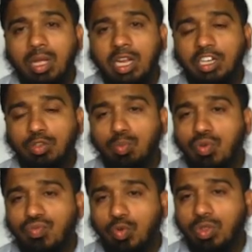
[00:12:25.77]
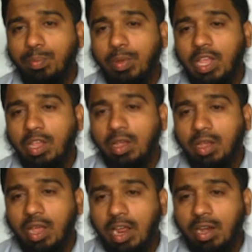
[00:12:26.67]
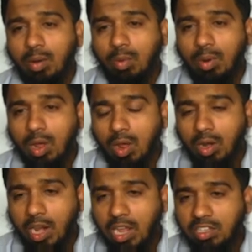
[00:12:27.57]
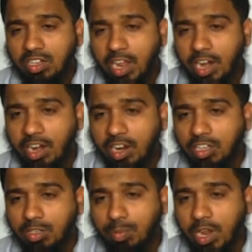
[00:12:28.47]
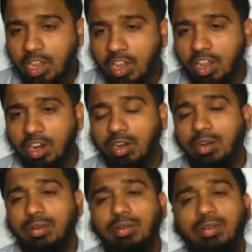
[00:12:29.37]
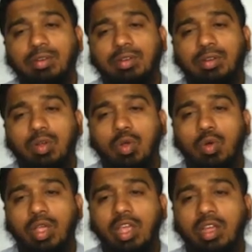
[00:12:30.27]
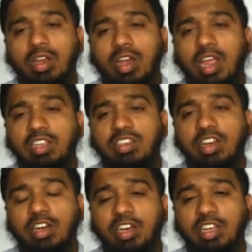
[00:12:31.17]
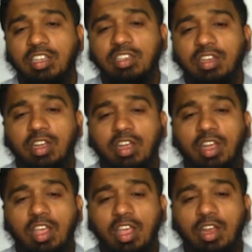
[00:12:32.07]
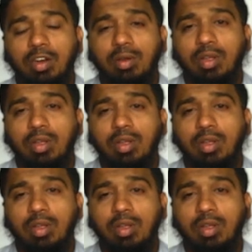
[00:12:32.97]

it's moved to the B, and next header is my here. Okay, next header is here.